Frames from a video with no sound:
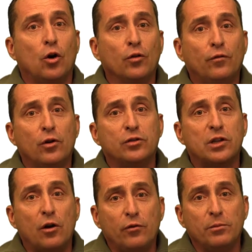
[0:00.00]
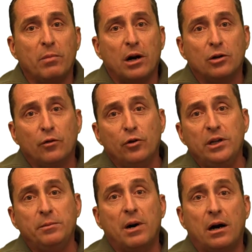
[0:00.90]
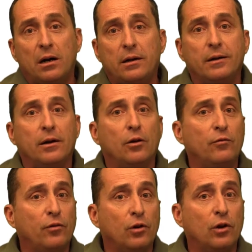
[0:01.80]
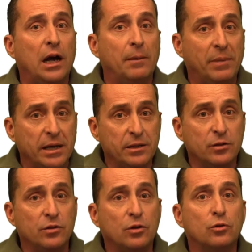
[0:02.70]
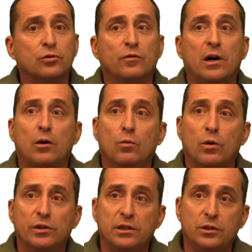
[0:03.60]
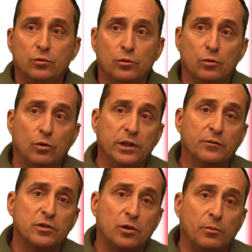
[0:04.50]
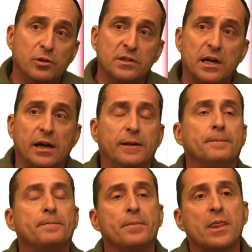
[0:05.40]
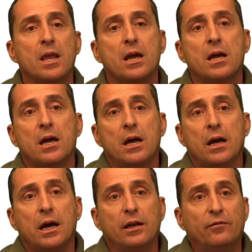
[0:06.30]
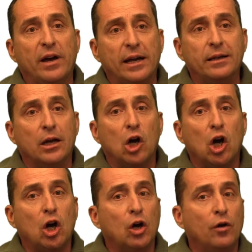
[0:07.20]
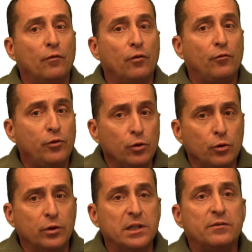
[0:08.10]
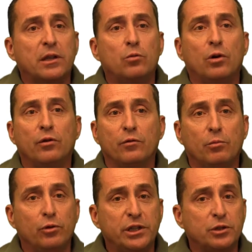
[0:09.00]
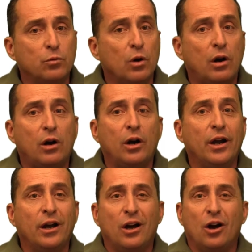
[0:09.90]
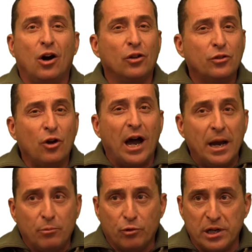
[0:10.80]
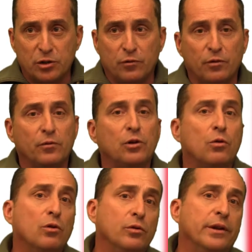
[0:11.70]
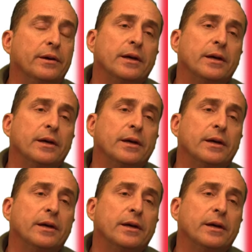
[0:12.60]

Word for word: on the southern bank of Ibar of uh, Albanian Kosovar who wanted to go in the Serbian side. And then the few units that were on the bridge were under high pressure from the crowd.